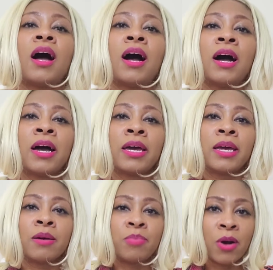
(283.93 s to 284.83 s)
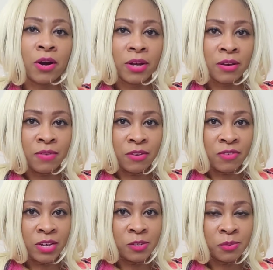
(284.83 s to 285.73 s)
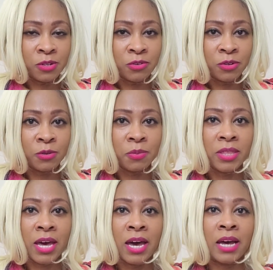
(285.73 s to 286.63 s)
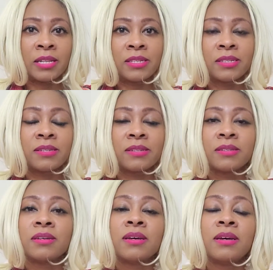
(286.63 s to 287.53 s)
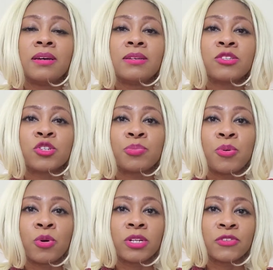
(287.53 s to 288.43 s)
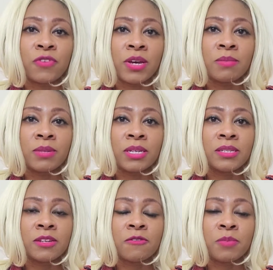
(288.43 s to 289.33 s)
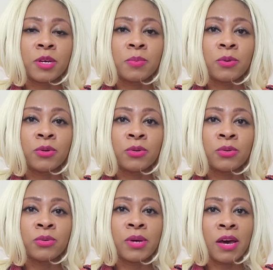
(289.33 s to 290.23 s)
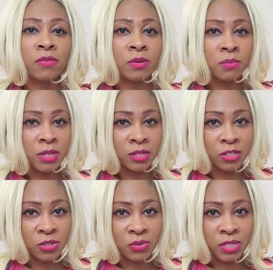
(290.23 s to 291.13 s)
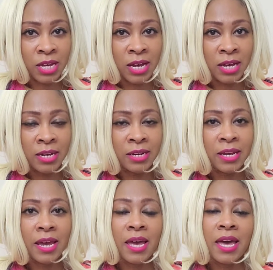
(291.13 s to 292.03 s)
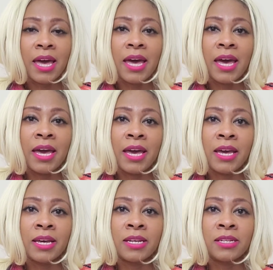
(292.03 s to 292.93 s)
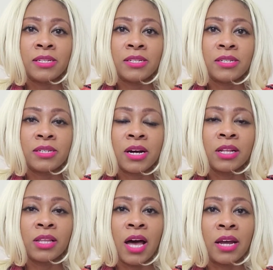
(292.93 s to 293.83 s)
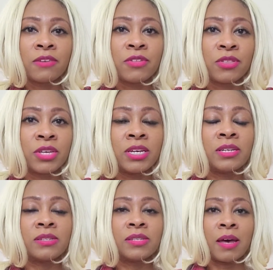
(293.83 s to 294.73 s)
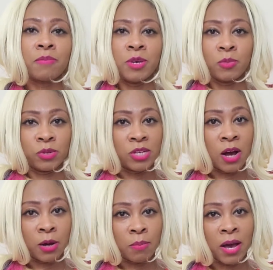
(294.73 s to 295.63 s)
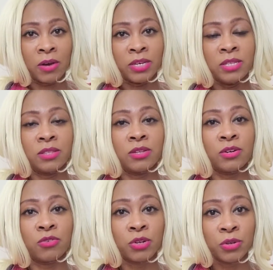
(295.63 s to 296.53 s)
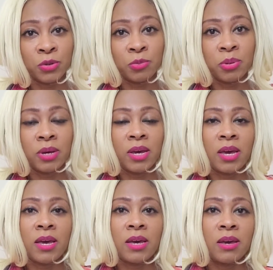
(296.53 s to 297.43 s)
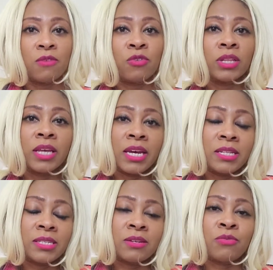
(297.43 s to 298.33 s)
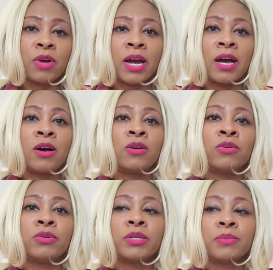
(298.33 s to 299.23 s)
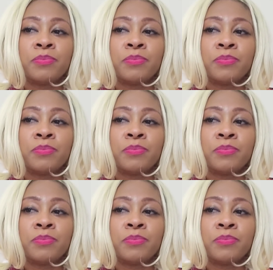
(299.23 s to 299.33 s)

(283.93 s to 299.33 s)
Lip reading: I am part of a Facebook group that supports families of people who have committed suicide, and a lot of the things that people talk about in the group relates around